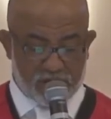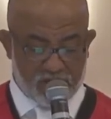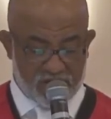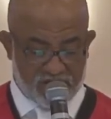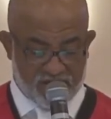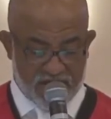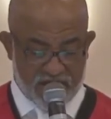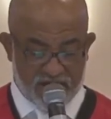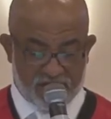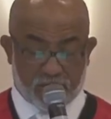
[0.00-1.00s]

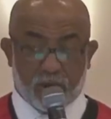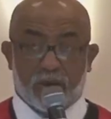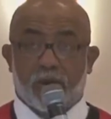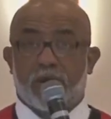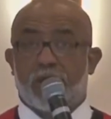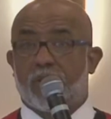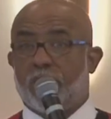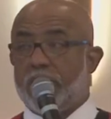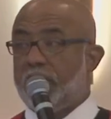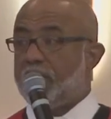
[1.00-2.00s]
25 through
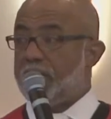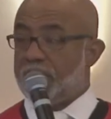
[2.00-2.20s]
33 in